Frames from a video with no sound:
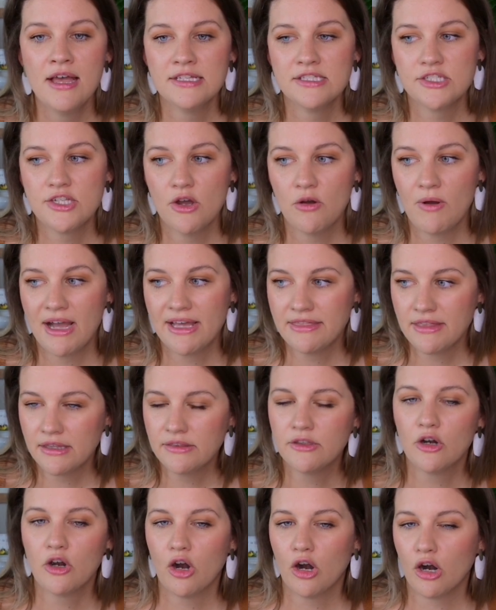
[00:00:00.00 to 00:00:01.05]
So I think
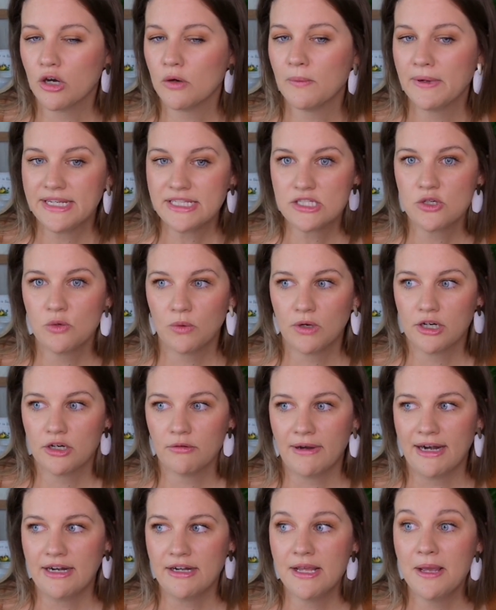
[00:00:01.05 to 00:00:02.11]
there are ways to work
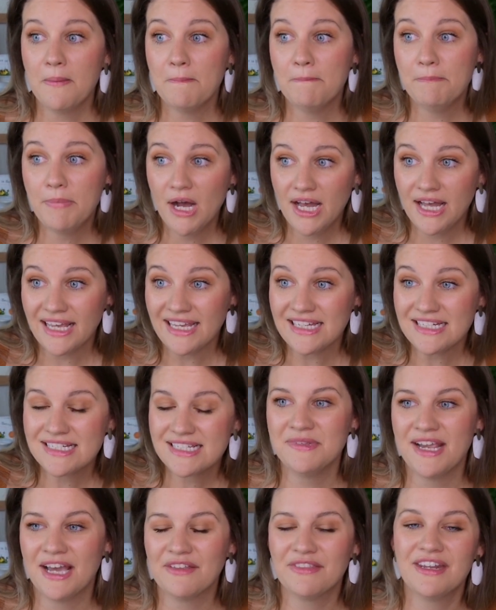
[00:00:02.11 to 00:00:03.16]
around it, but
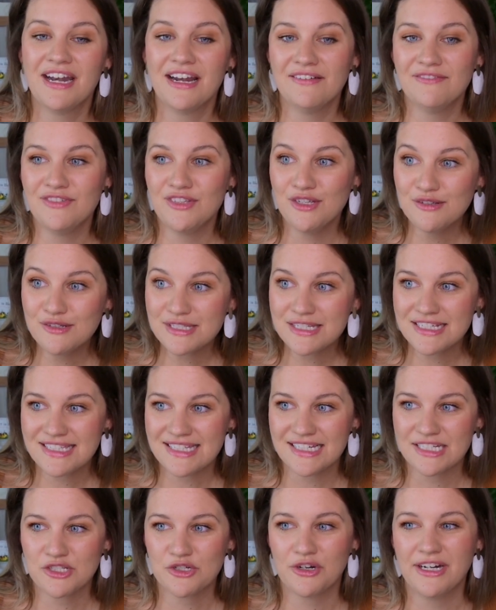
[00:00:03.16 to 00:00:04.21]
now that I've used a
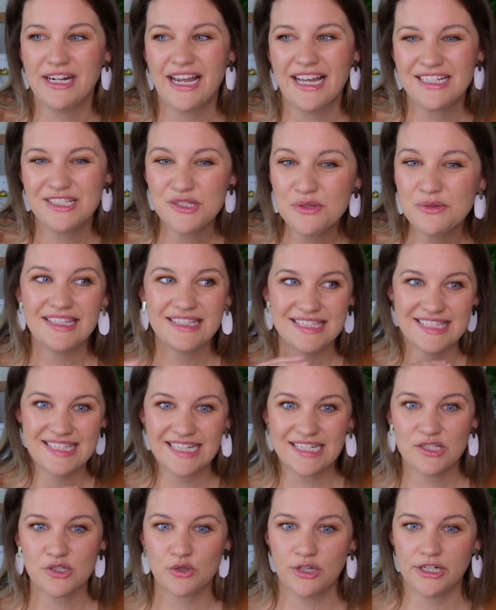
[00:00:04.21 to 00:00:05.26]
6 grid, I do the
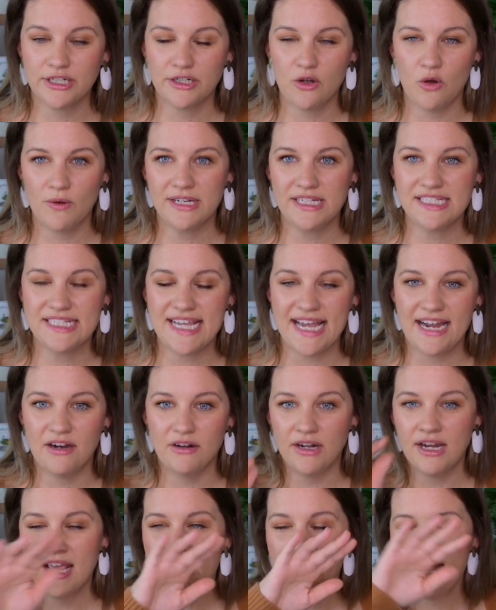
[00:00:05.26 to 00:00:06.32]
6 grid going
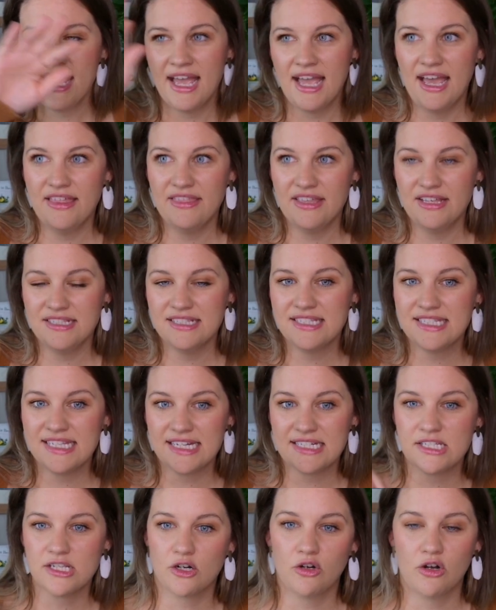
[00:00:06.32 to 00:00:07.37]
down and then
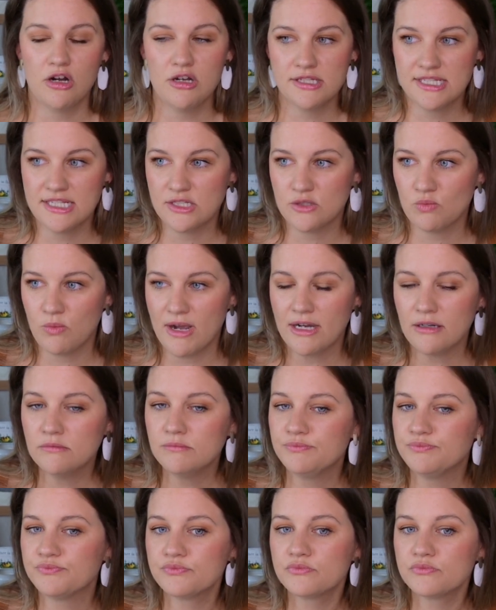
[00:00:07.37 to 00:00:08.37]
6 across as well.